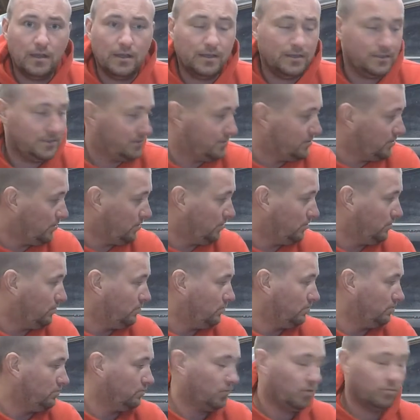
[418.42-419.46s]
So
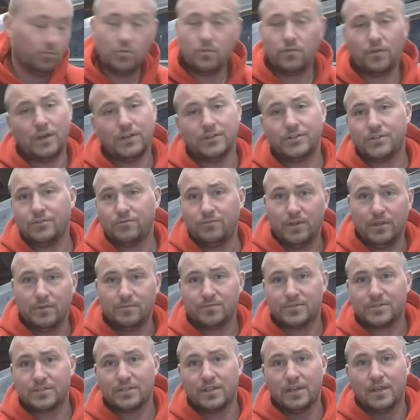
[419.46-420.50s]
we'll move on to
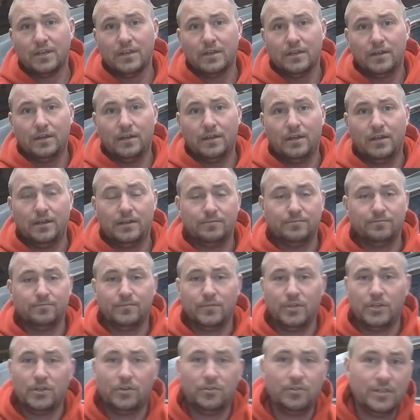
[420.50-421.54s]
rims.
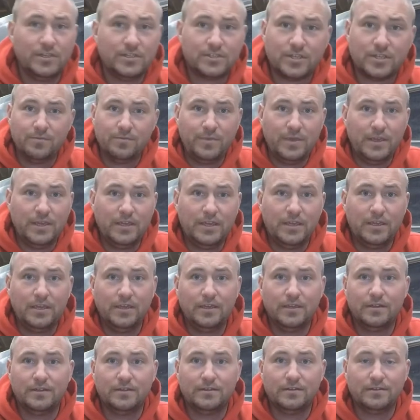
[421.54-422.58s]
These
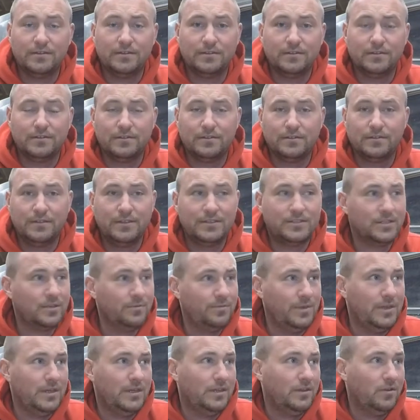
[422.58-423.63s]
be
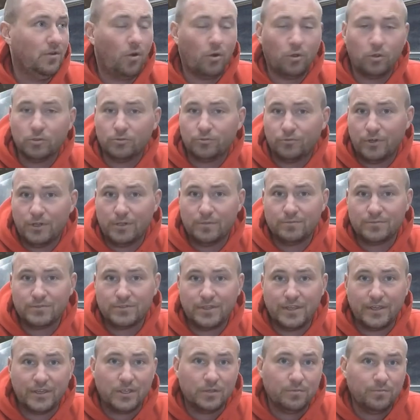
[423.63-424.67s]
old rims,
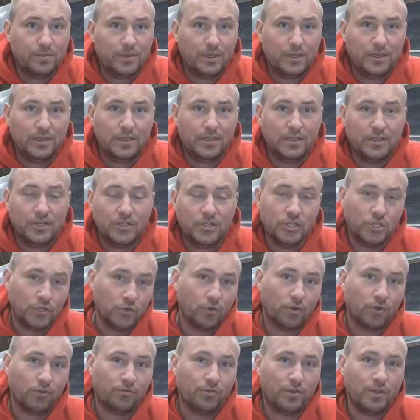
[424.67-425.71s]
they could be
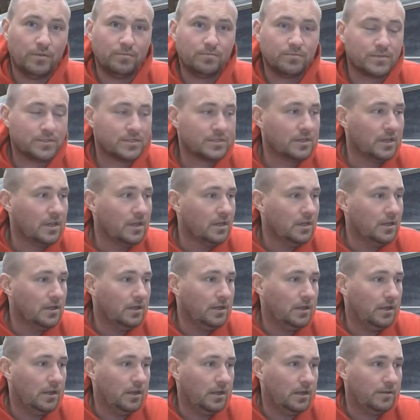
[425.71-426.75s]
newer rims.
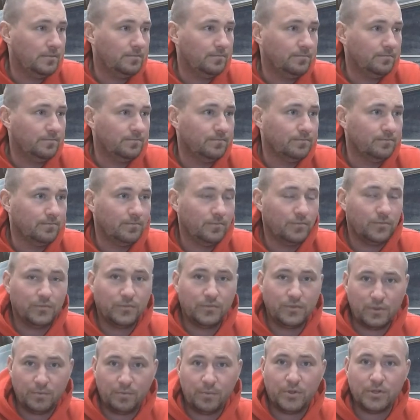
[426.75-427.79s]

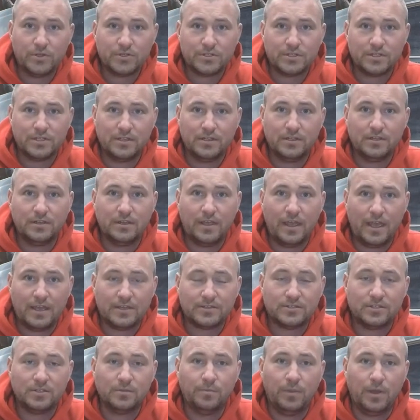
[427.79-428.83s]
The person
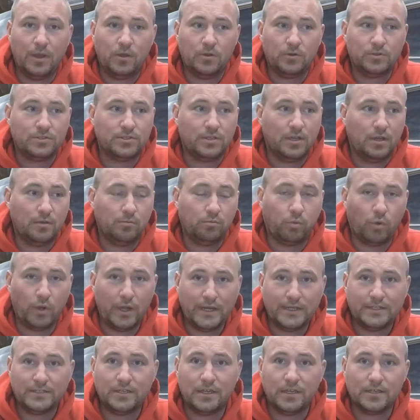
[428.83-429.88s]
asked about
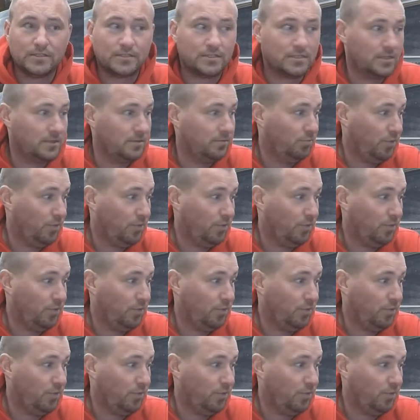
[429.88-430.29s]
brake dust.